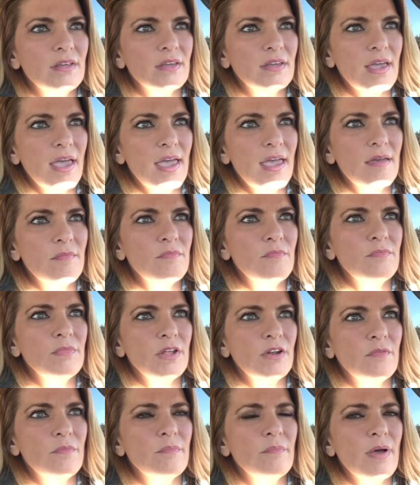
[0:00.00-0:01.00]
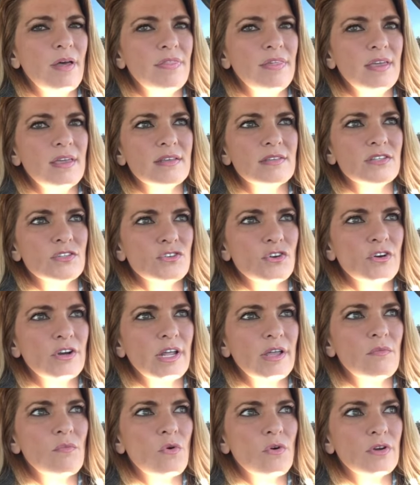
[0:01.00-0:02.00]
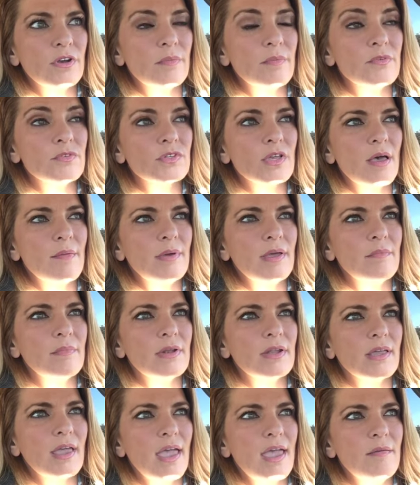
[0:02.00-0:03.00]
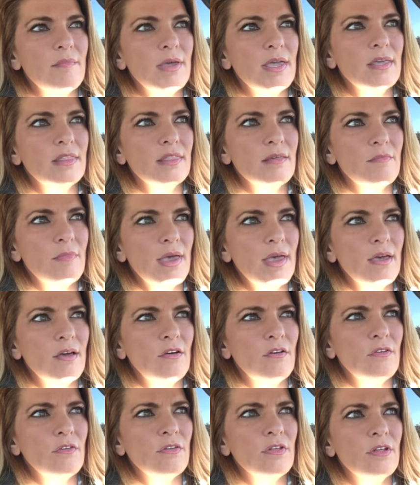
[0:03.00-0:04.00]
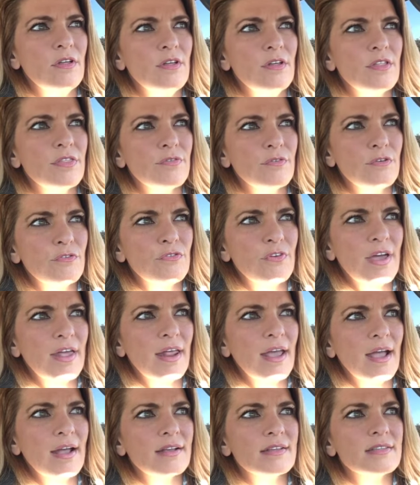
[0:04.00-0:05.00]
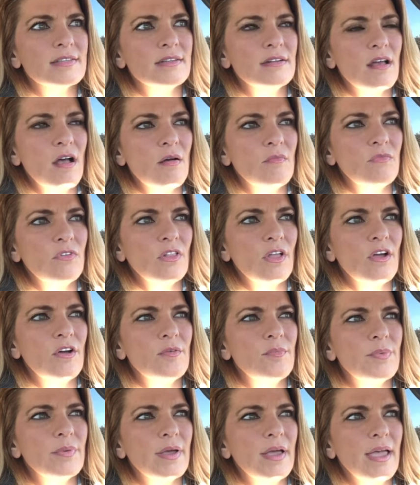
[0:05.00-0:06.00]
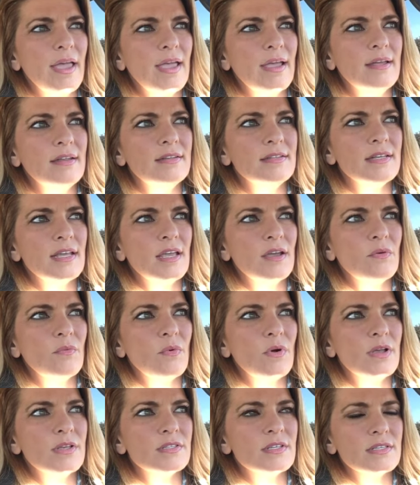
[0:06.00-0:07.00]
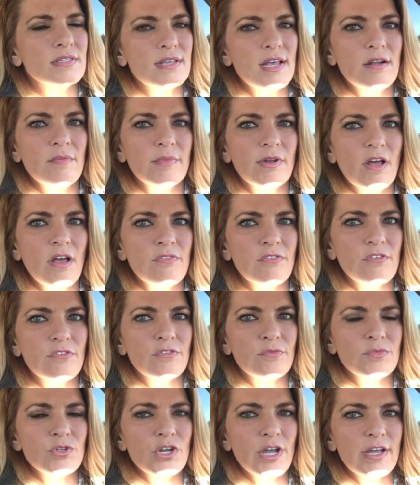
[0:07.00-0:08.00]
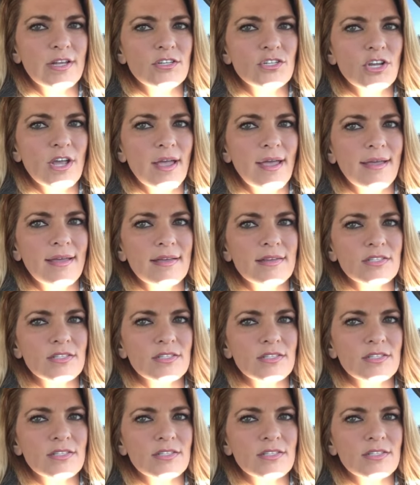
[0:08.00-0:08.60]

Came, you know, I think his attorney warned him it was coming, but it came in the mail through FedEx, an envelope, and it was a settlement offer from J&J.